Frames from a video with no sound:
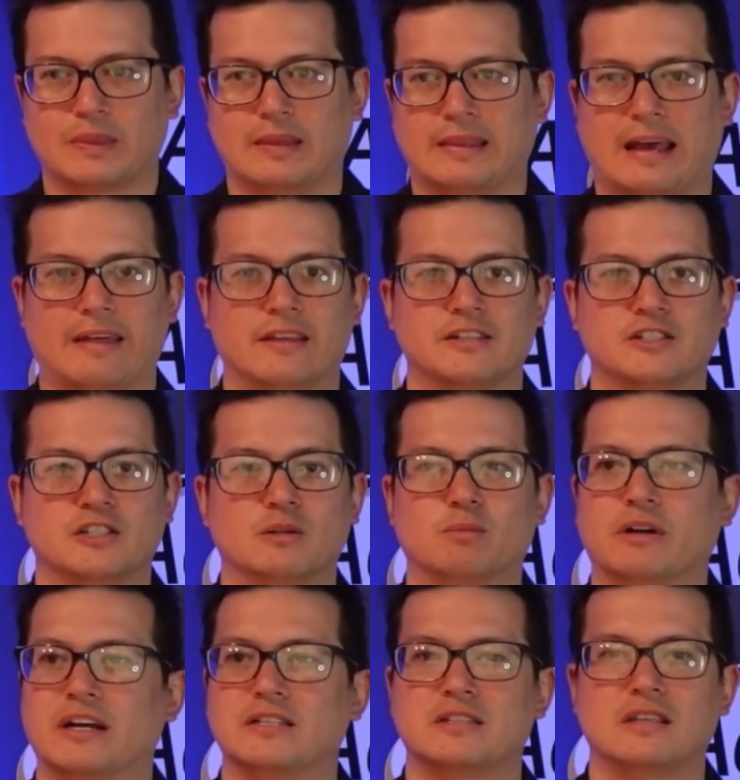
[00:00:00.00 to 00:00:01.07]
Now this is the
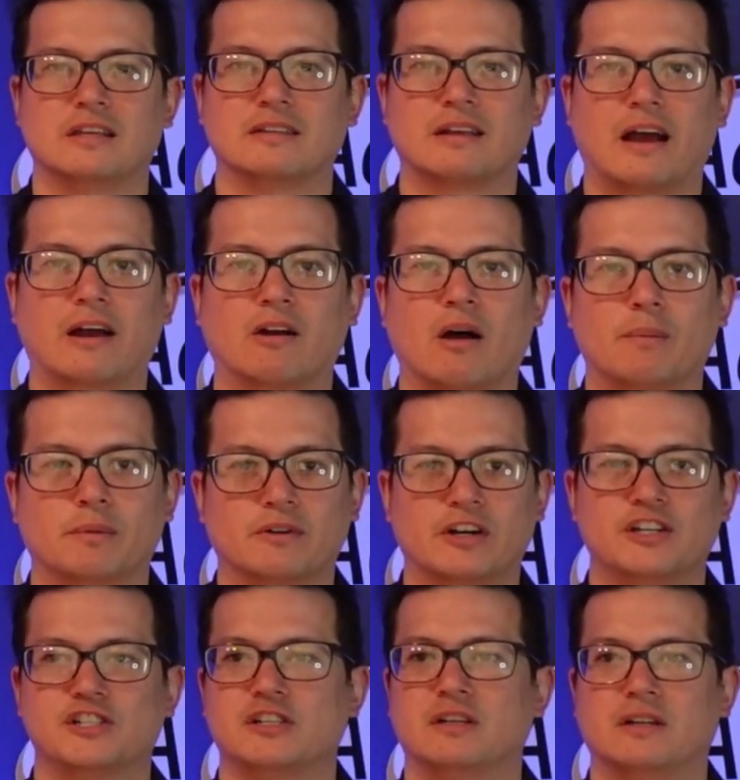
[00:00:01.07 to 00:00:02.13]
brains of the entire
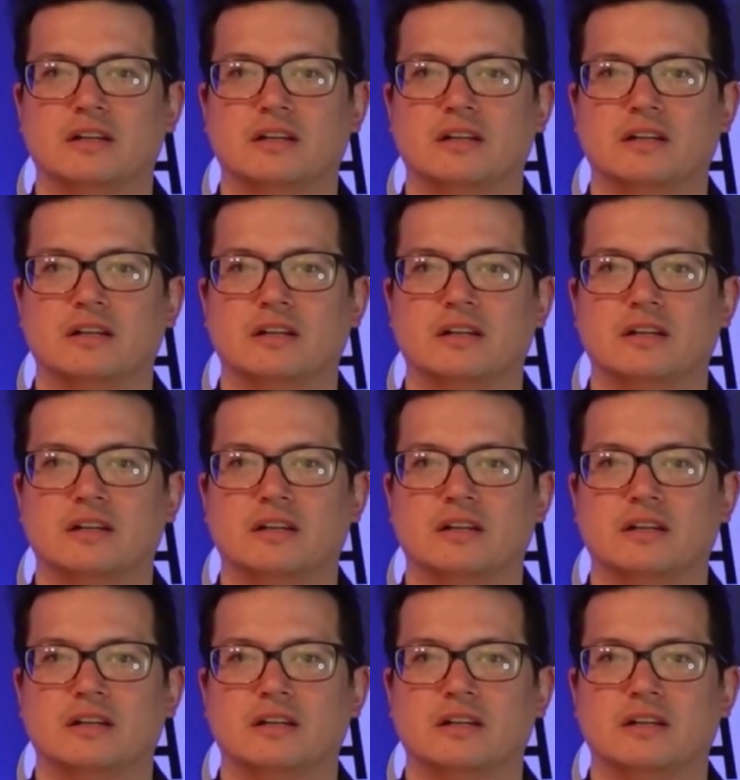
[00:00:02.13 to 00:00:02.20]
operation.